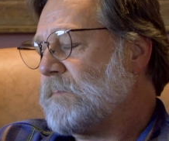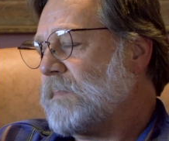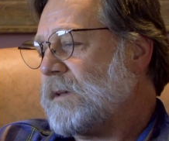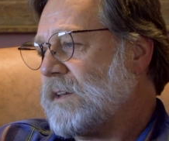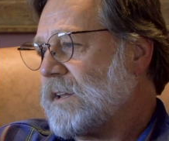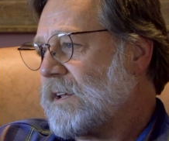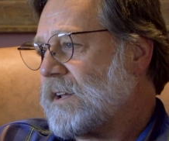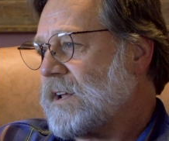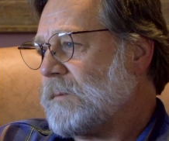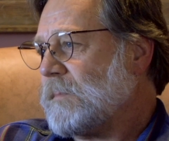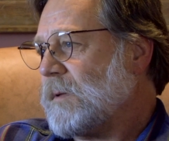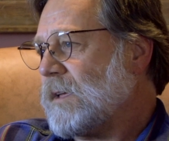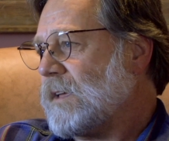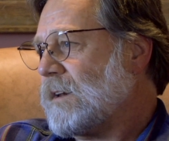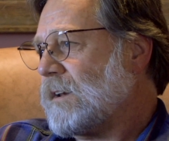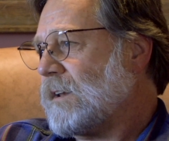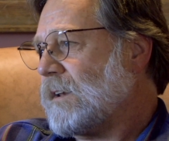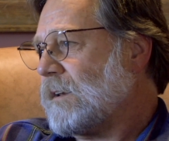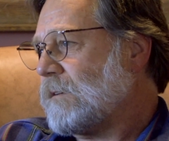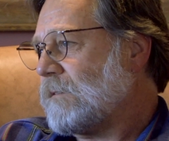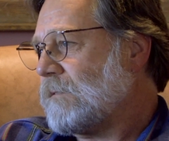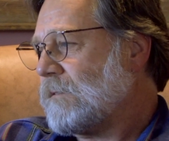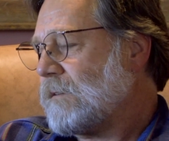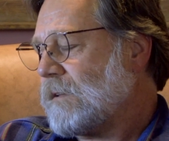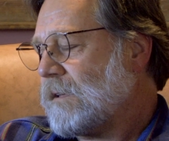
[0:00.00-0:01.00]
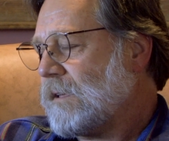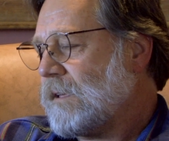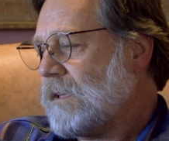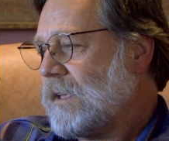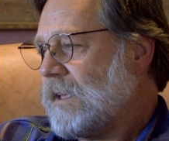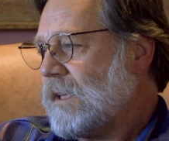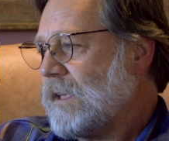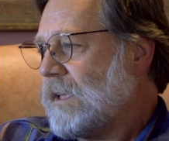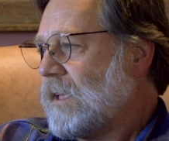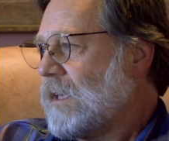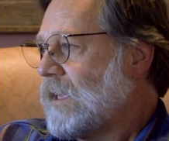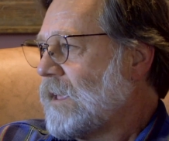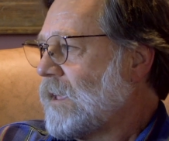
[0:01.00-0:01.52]
me to come in
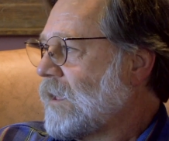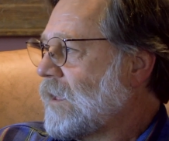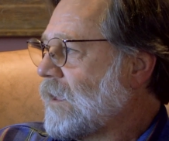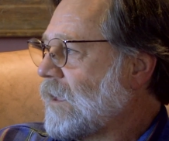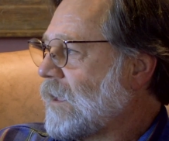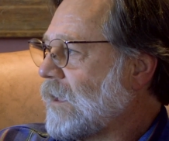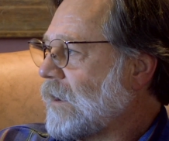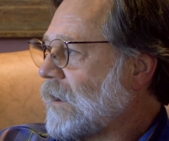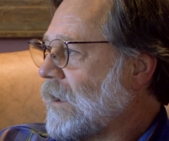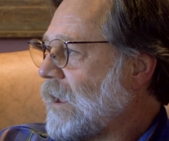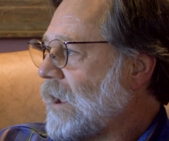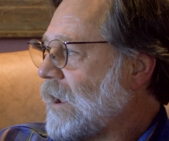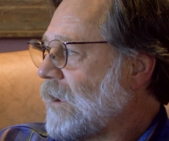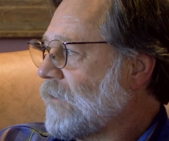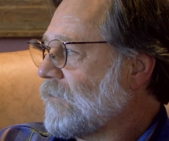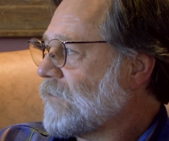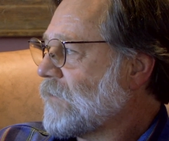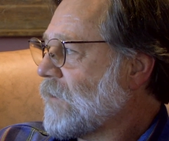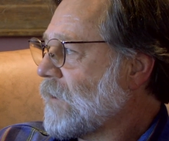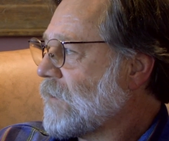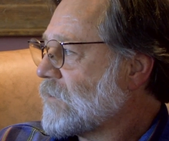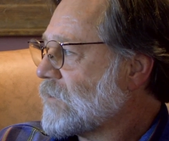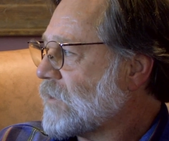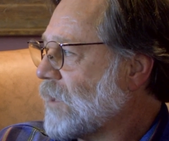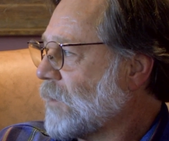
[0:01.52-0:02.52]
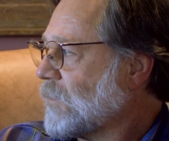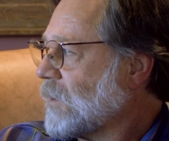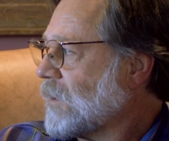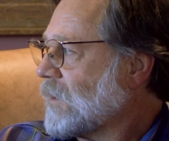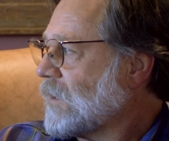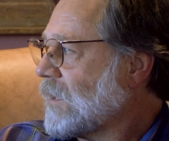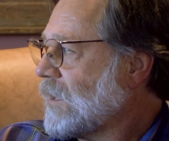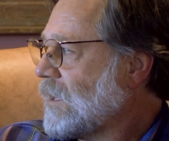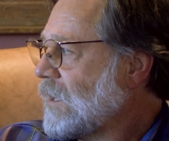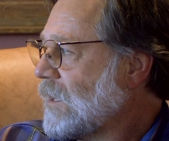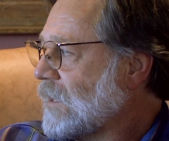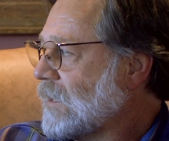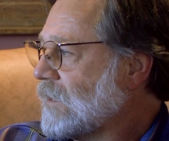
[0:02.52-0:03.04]
and have something
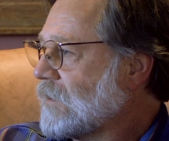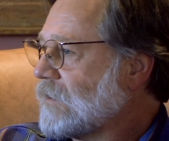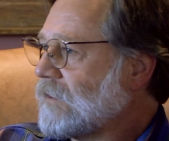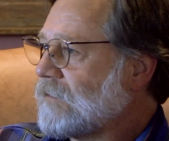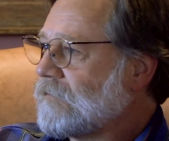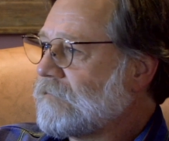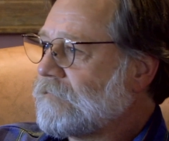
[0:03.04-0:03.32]
to eat.